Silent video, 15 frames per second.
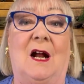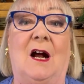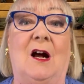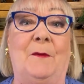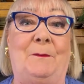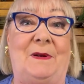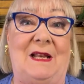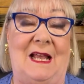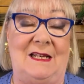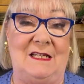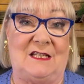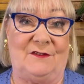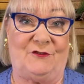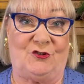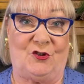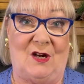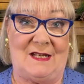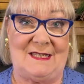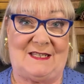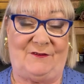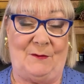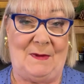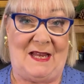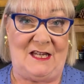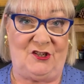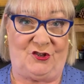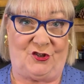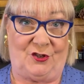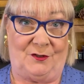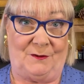our planet of
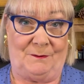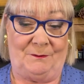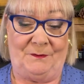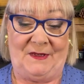transformation,